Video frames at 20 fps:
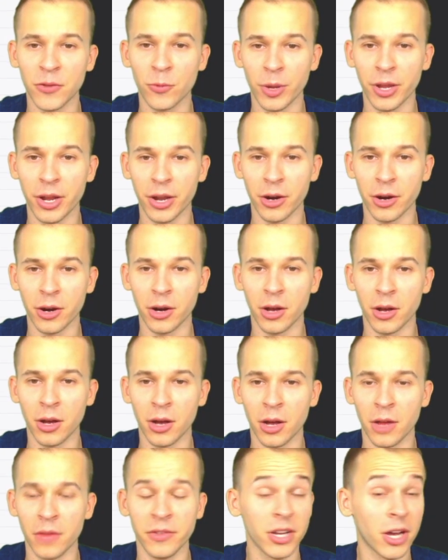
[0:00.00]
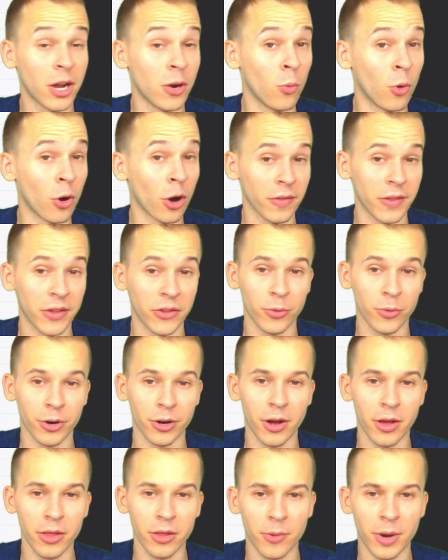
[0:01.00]
we hear a ton of work unless we hear
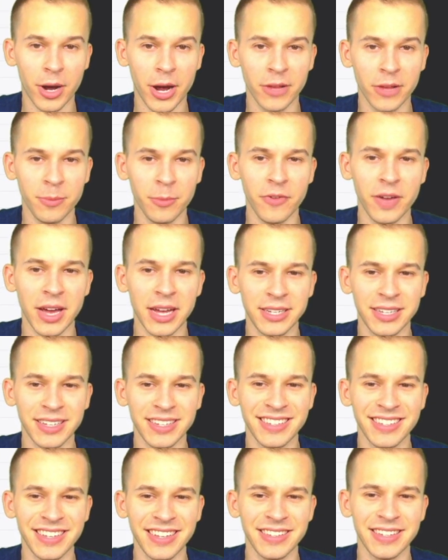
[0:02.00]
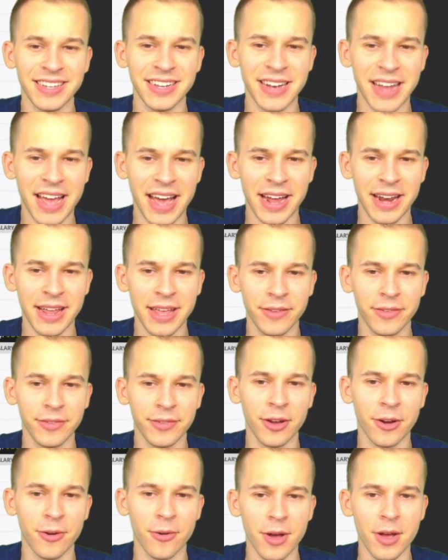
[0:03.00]
otherwise. Moving on to Cincinnati.
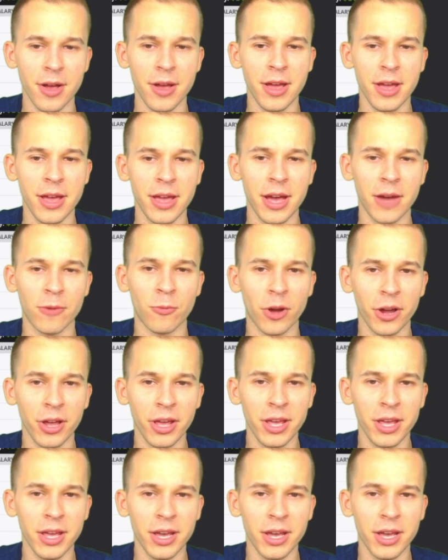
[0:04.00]
So yeah, rookie